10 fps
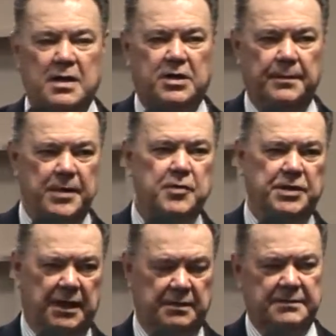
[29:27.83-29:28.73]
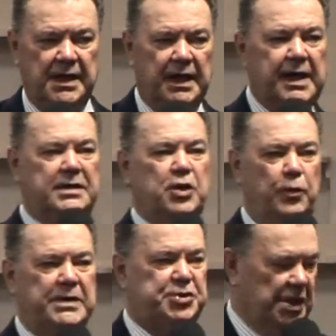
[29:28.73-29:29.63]
communion,
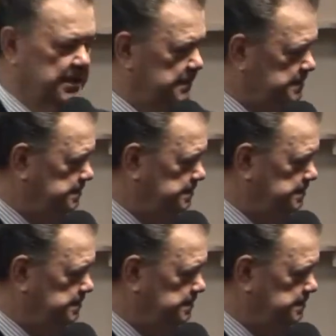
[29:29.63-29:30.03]
intuition.